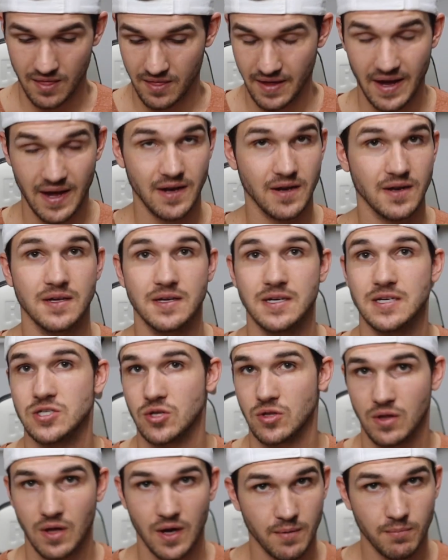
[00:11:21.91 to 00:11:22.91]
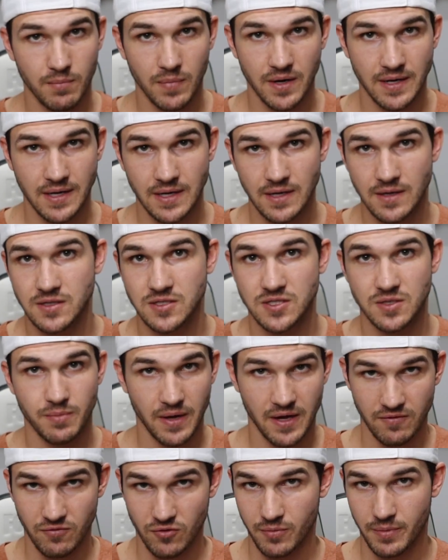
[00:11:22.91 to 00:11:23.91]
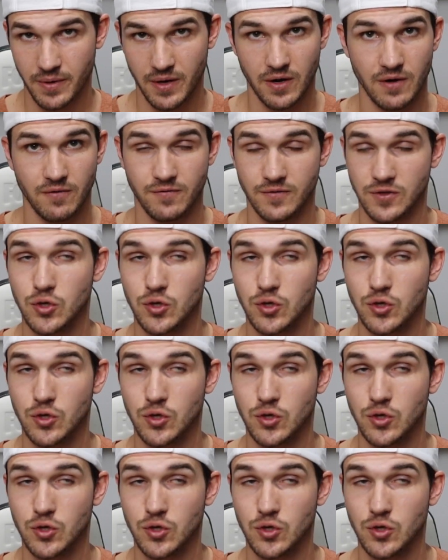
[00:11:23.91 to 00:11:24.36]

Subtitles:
That is a lot of money to pay for a pair of headphones.